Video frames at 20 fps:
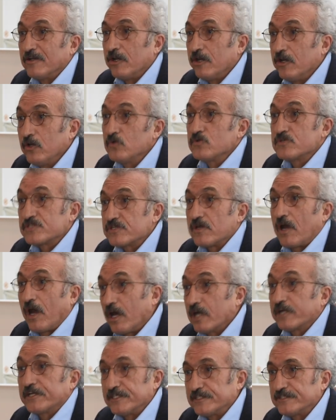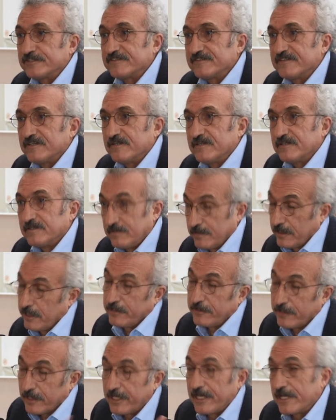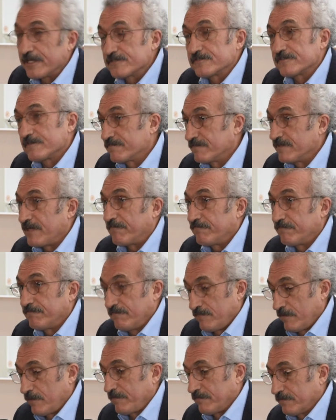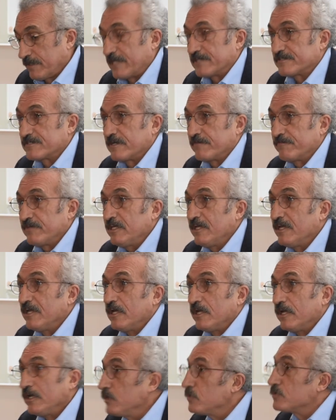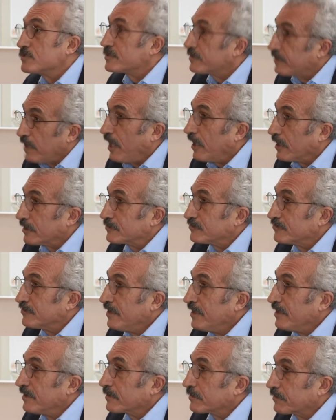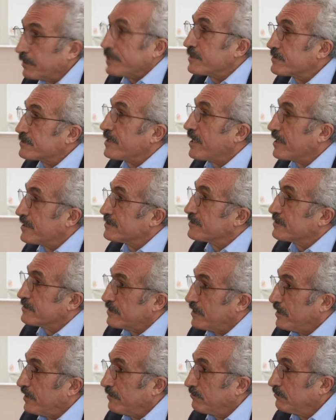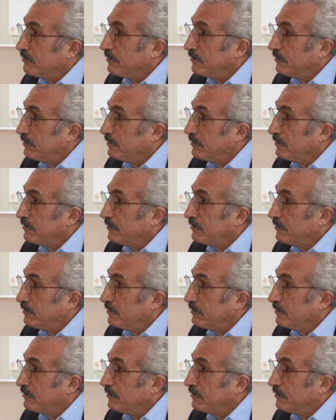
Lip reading: loose artists, in the case of Khasravi, loose tongues, criticize Islam.